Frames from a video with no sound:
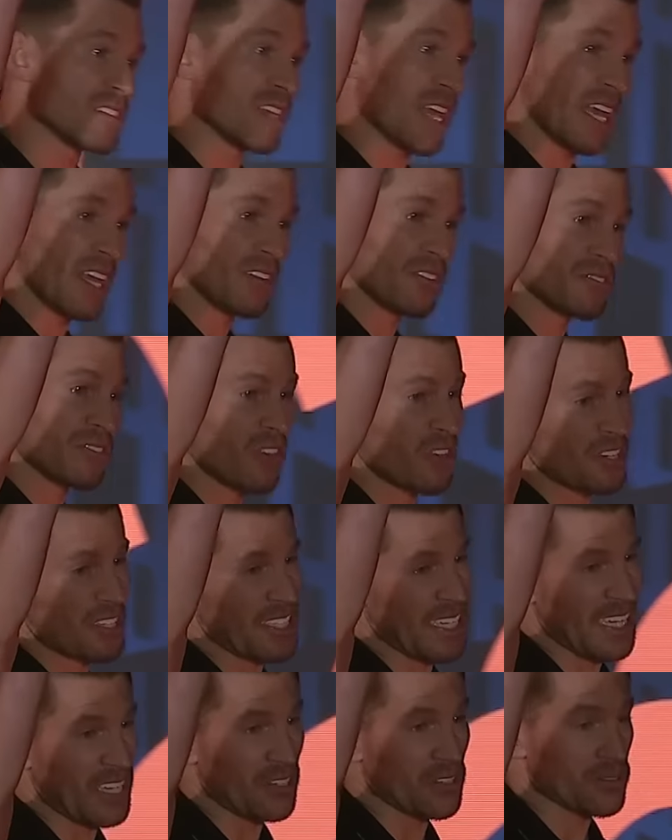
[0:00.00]
sales or
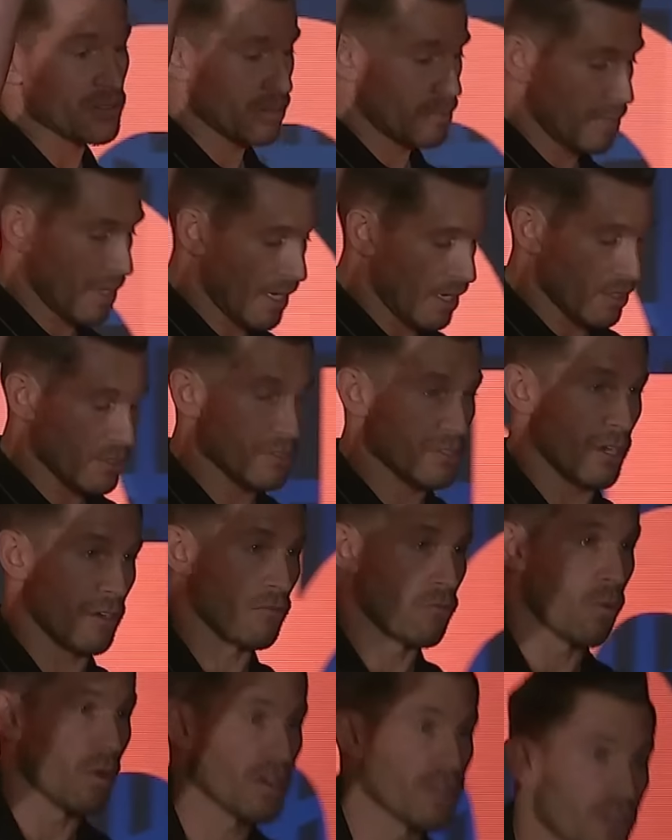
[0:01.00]
deals because of
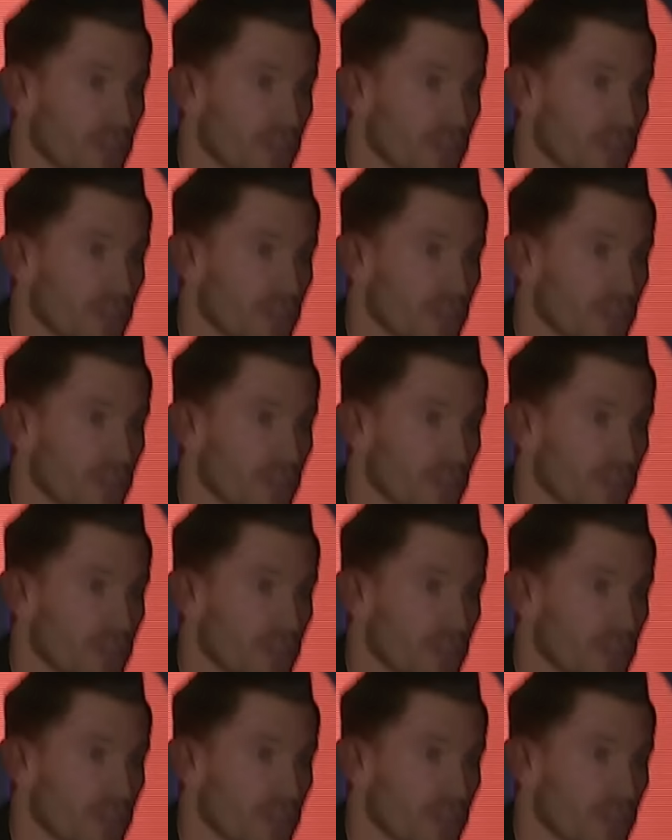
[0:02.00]
one of